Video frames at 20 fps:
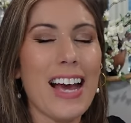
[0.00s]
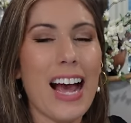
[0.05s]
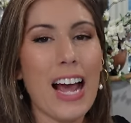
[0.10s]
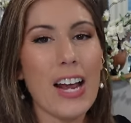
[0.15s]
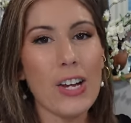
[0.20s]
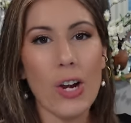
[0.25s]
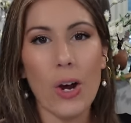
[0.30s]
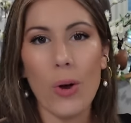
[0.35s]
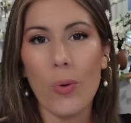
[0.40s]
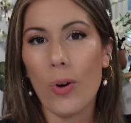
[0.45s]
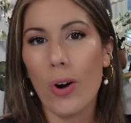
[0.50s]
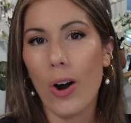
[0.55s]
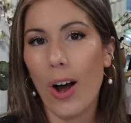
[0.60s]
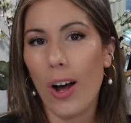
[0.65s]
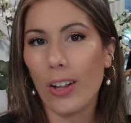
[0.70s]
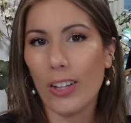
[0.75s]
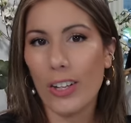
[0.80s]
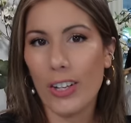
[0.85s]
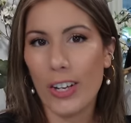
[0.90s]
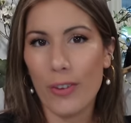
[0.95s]
I know we're
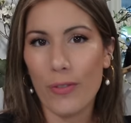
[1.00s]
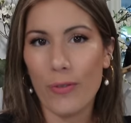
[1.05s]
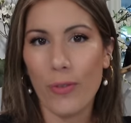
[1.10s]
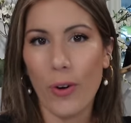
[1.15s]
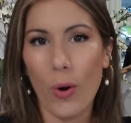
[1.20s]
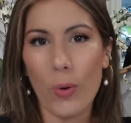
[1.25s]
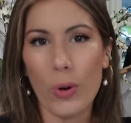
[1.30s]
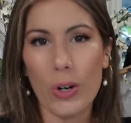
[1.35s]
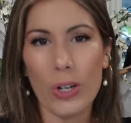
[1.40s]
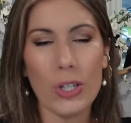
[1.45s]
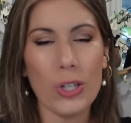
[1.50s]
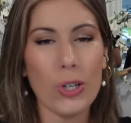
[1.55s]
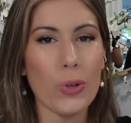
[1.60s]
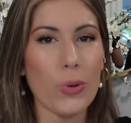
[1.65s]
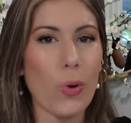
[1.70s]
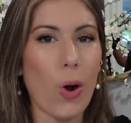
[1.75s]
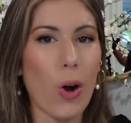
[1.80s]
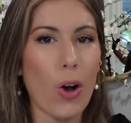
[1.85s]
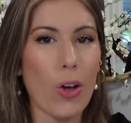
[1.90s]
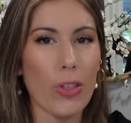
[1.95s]
all looking forward
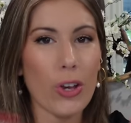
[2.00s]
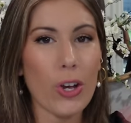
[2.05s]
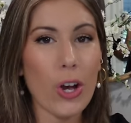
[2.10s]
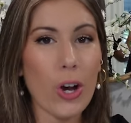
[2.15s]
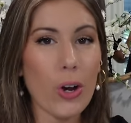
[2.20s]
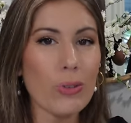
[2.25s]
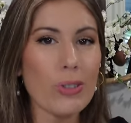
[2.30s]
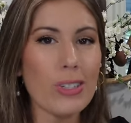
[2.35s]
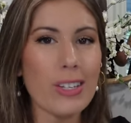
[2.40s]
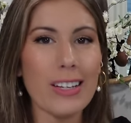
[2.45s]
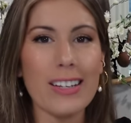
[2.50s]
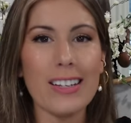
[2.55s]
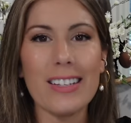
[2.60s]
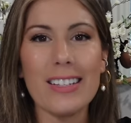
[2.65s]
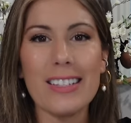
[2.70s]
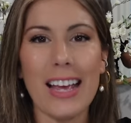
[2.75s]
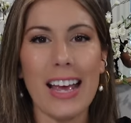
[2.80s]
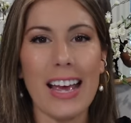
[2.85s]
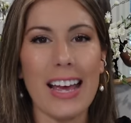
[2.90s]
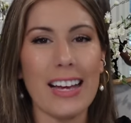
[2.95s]
to all the
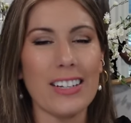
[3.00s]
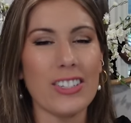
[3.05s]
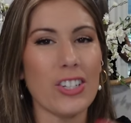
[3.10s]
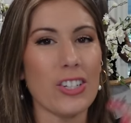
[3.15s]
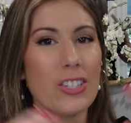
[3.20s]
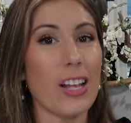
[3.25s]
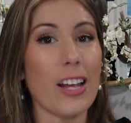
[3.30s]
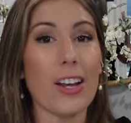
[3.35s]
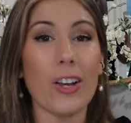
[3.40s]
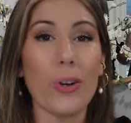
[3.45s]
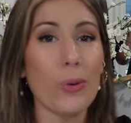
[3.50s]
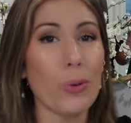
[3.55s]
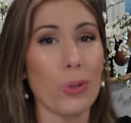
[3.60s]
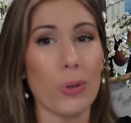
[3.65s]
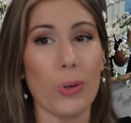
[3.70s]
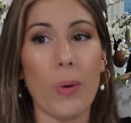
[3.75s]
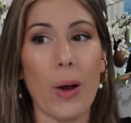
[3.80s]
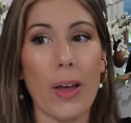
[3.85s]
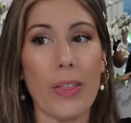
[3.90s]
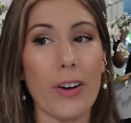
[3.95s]
cozies and just like
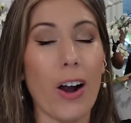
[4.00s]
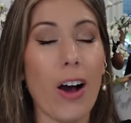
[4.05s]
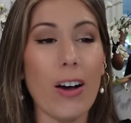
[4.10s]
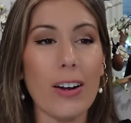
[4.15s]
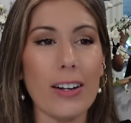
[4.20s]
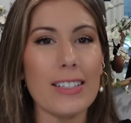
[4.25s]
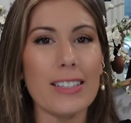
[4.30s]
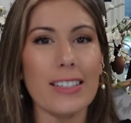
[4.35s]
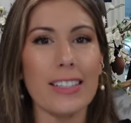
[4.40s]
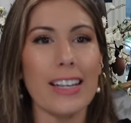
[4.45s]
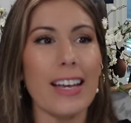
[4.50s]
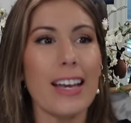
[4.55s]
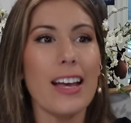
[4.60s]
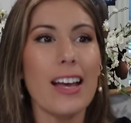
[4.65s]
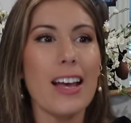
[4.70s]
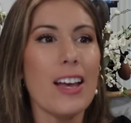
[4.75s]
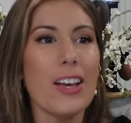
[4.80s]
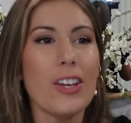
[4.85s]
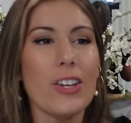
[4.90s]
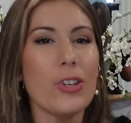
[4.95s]
cooler weather. Honestly,
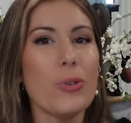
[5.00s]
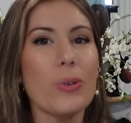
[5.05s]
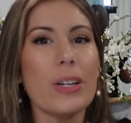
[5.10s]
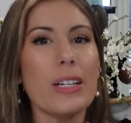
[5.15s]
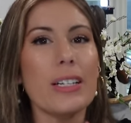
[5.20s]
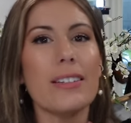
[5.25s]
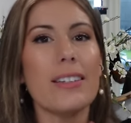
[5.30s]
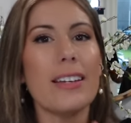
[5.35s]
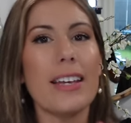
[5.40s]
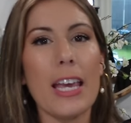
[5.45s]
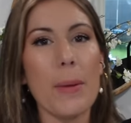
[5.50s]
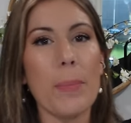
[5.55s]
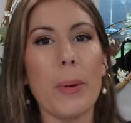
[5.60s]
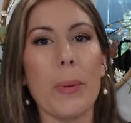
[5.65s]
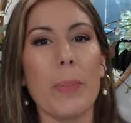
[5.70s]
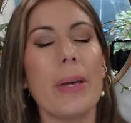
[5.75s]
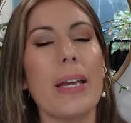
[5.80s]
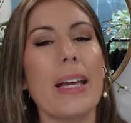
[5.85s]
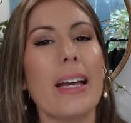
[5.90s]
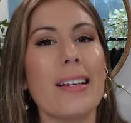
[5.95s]
you can keep
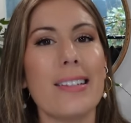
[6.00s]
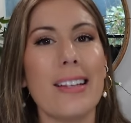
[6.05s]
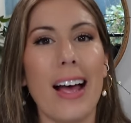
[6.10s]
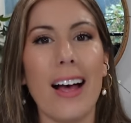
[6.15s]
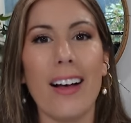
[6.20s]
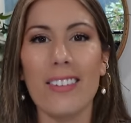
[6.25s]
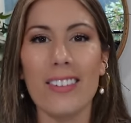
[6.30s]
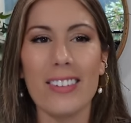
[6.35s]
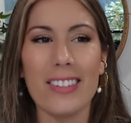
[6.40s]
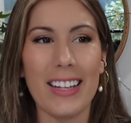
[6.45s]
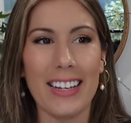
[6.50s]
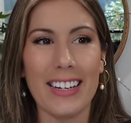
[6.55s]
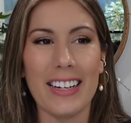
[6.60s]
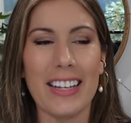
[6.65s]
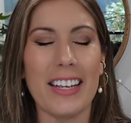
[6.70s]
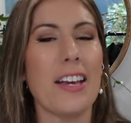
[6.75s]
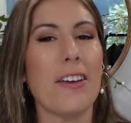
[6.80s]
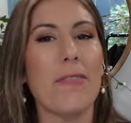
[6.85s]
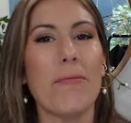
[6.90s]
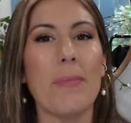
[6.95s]
your PSLs and
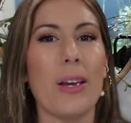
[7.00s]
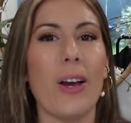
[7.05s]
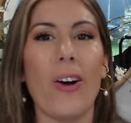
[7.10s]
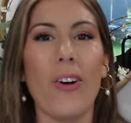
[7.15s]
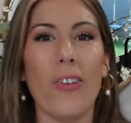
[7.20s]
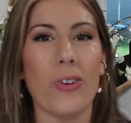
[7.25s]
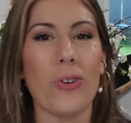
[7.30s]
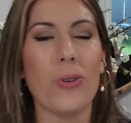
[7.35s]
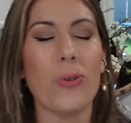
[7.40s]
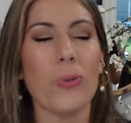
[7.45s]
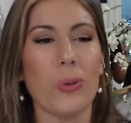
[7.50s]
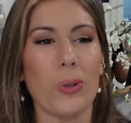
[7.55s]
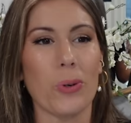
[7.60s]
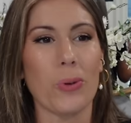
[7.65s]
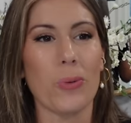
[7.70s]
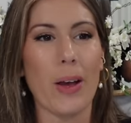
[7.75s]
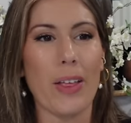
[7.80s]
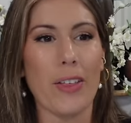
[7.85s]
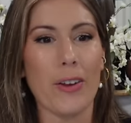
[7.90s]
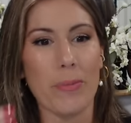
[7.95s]
give me all the
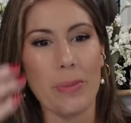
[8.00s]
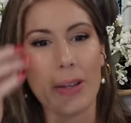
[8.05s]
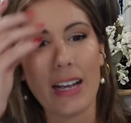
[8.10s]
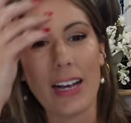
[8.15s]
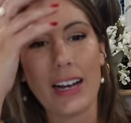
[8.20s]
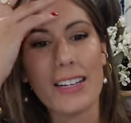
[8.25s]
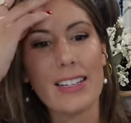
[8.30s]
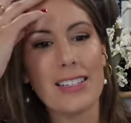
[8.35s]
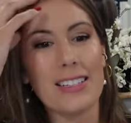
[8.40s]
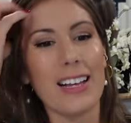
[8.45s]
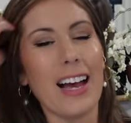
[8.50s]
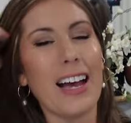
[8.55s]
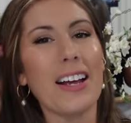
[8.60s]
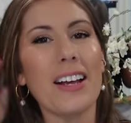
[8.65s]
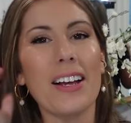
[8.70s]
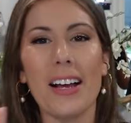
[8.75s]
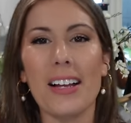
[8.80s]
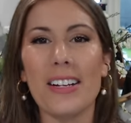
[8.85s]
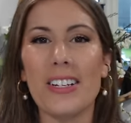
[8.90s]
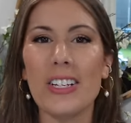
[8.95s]
cooler weather because
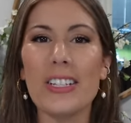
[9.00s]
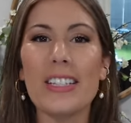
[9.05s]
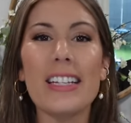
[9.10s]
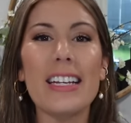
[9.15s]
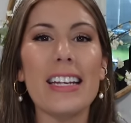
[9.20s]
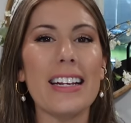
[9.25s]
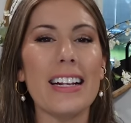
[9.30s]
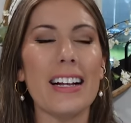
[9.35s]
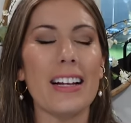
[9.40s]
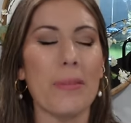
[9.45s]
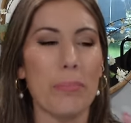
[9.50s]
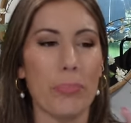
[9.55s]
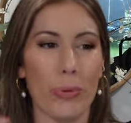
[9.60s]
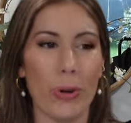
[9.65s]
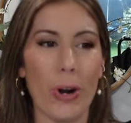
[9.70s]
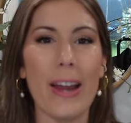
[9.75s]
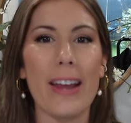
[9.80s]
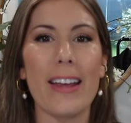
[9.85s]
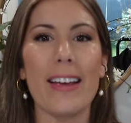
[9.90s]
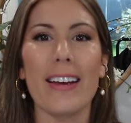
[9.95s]
I just need a
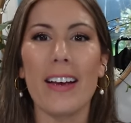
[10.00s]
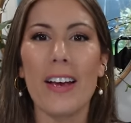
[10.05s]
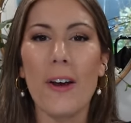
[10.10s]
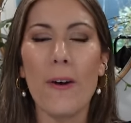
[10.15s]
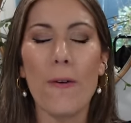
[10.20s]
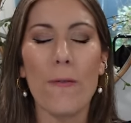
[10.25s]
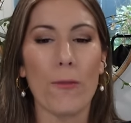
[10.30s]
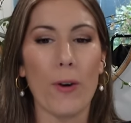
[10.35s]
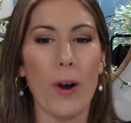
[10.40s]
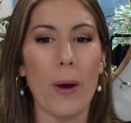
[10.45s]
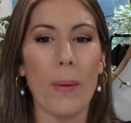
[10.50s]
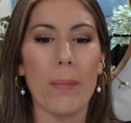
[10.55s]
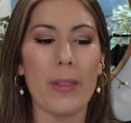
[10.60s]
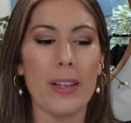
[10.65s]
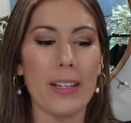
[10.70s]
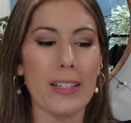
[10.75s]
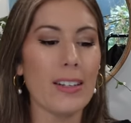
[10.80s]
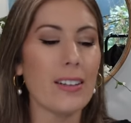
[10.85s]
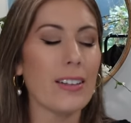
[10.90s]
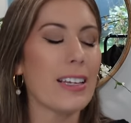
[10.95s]
break from
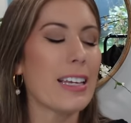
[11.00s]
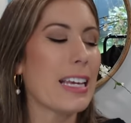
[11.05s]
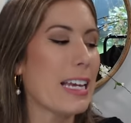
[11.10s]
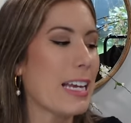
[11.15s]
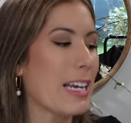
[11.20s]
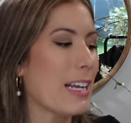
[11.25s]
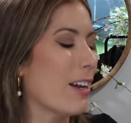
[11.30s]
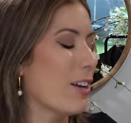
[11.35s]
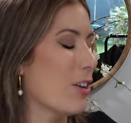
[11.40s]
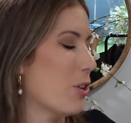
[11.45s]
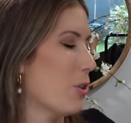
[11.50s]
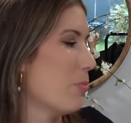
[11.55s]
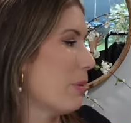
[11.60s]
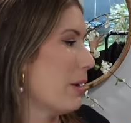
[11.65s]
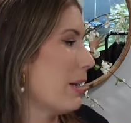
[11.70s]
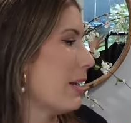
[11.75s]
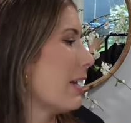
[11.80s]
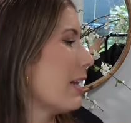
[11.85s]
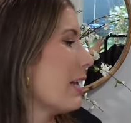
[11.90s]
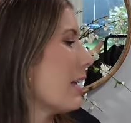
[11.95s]
this heat and
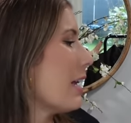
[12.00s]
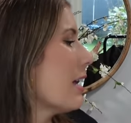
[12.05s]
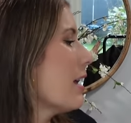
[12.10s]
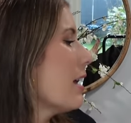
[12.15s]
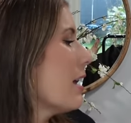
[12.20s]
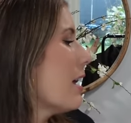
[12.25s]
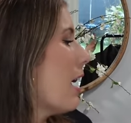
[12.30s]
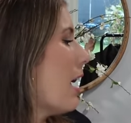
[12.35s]
humidity.